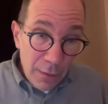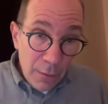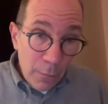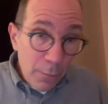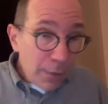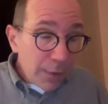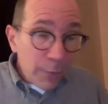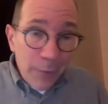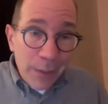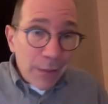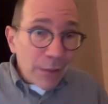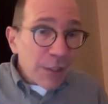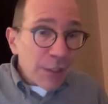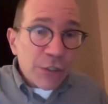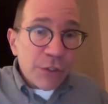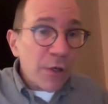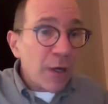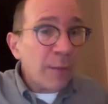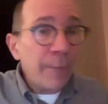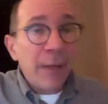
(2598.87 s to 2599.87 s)
We're not
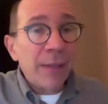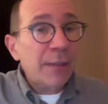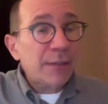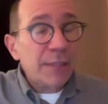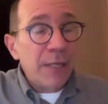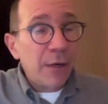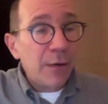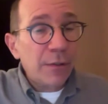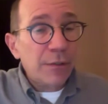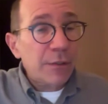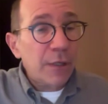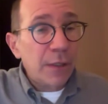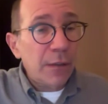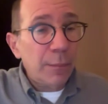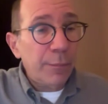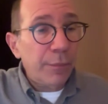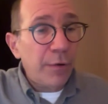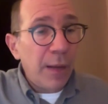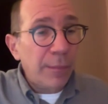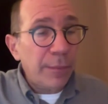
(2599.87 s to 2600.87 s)
just talking about a terror
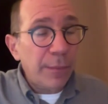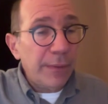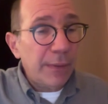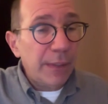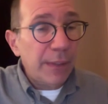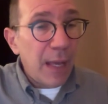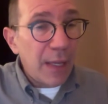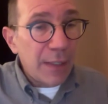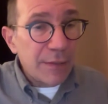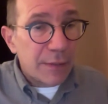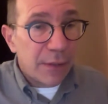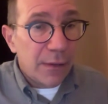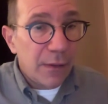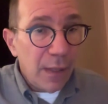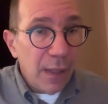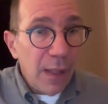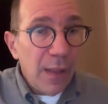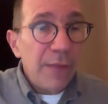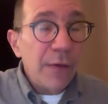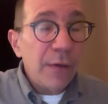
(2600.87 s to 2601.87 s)
tunnel problem in Gaza.
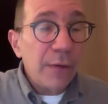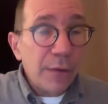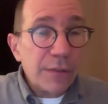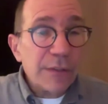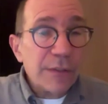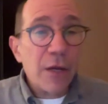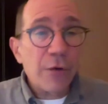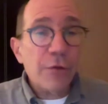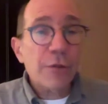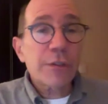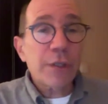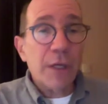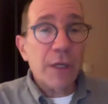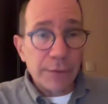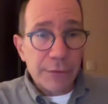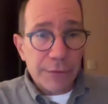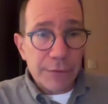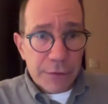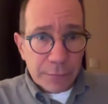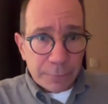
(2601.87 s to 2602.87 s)
There are terror
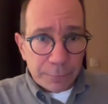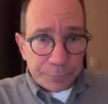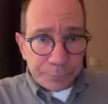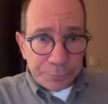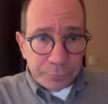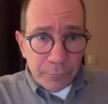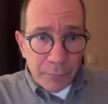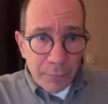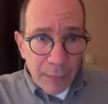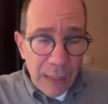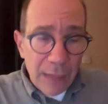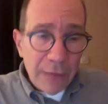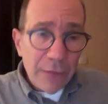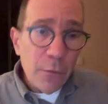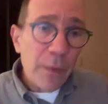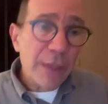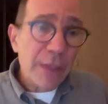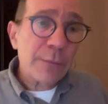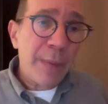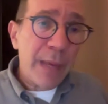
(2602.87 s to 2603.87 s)
tunnels in
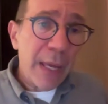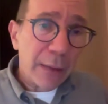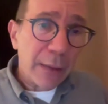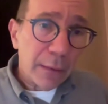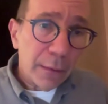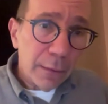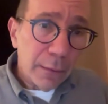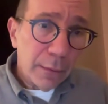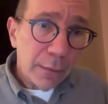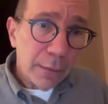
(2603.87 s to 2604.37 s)
the West Bank.